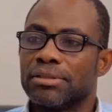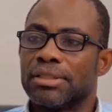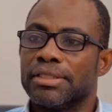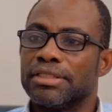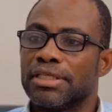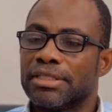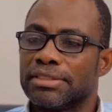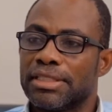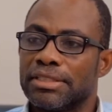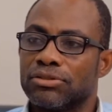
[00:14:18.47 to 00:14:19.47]
initial
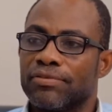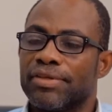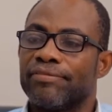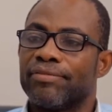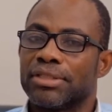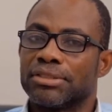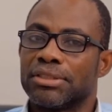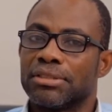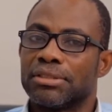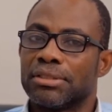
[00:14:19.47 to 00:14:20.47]
stages of the
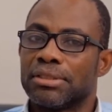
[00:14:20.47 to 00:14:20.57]
infection